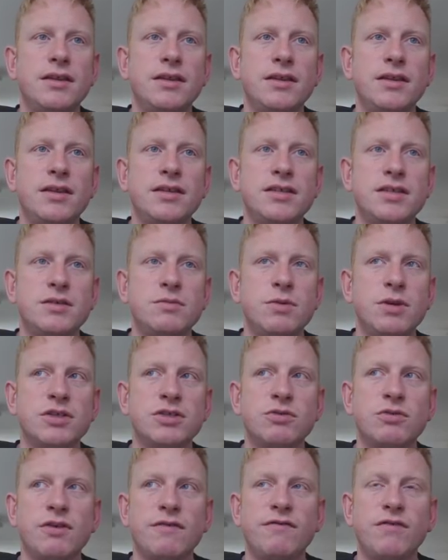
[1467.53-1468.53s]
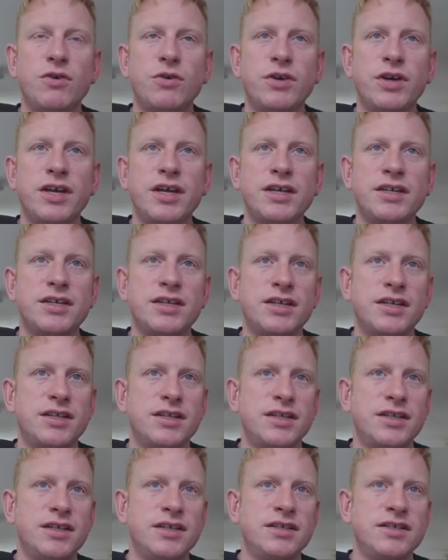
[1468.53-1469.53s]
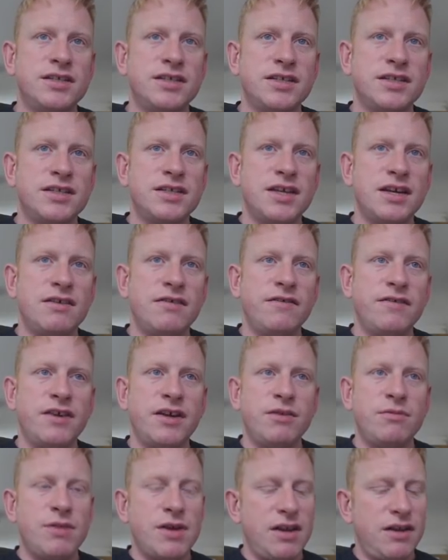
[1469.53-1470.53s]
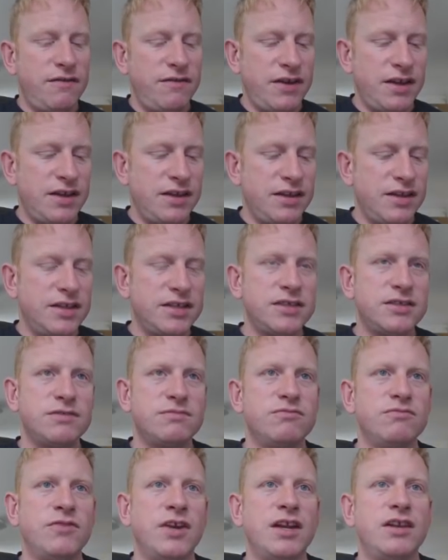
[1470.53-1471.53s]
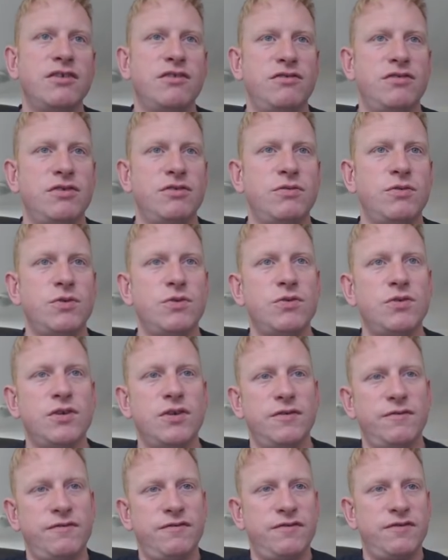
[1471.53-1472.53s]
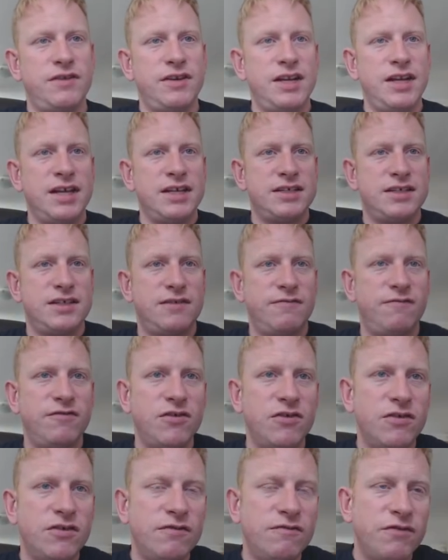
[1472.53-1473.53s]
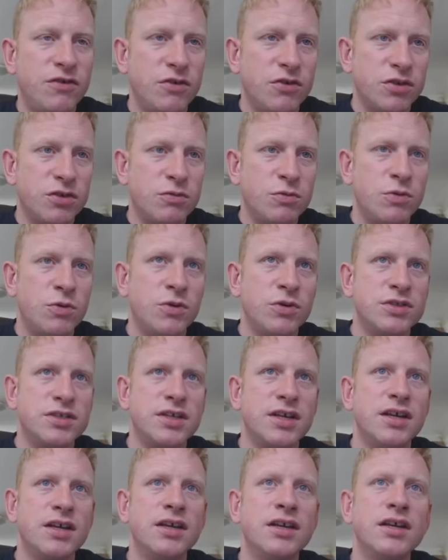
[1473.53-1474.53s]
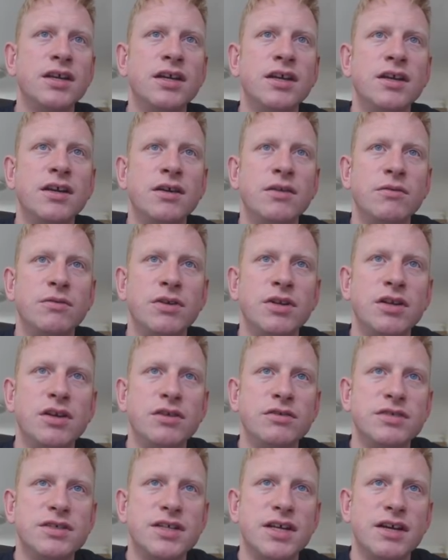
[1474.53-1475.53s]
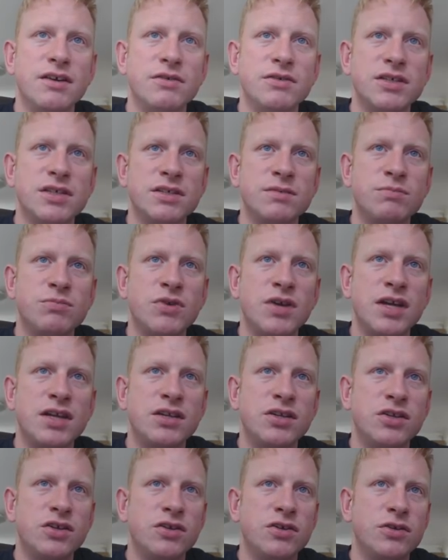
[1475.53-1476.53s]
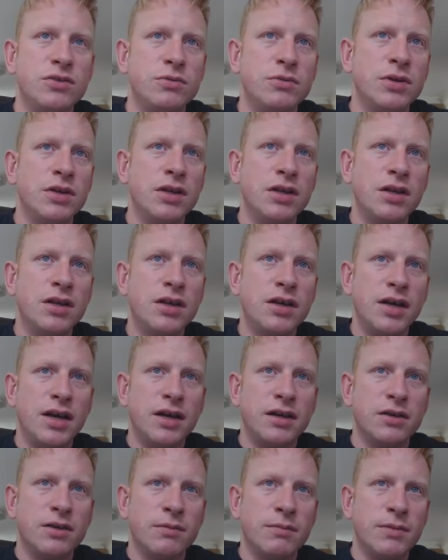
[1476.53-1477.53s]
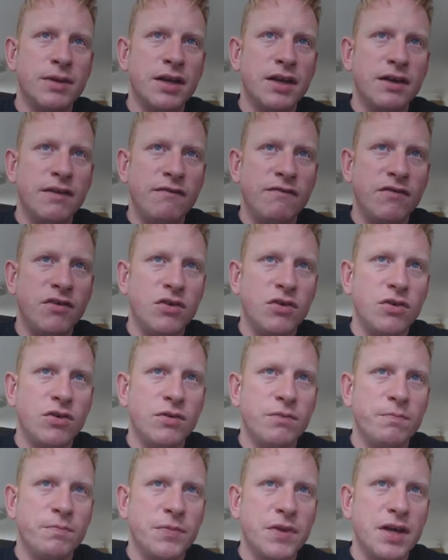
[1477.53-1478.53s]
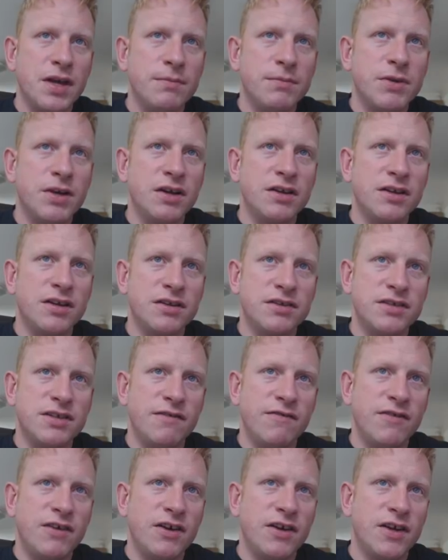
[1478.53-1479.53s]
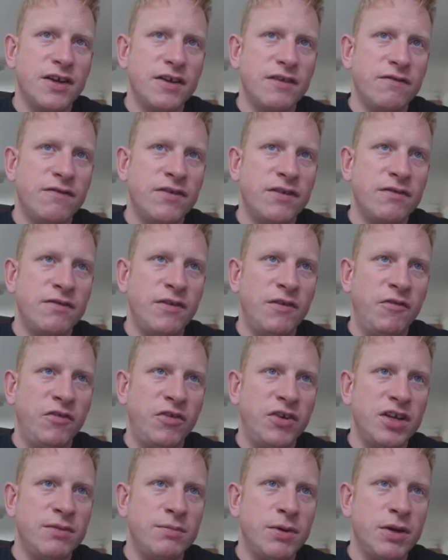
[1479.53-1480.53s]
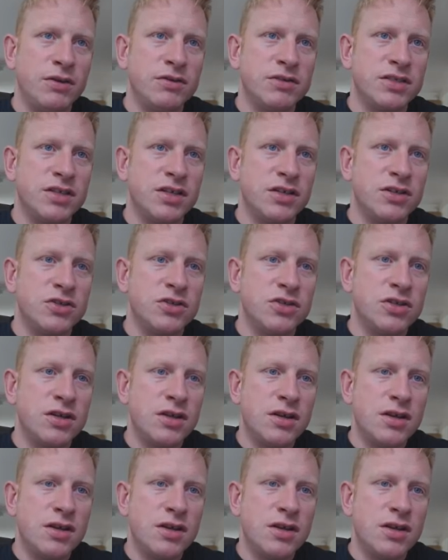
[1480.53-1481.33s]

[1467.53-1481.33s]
This is one to avoid. Doesn't sell very well. This ran through all of last fourth quarter with no sales. It's brand new. Had it up there for $9.95 with free postage.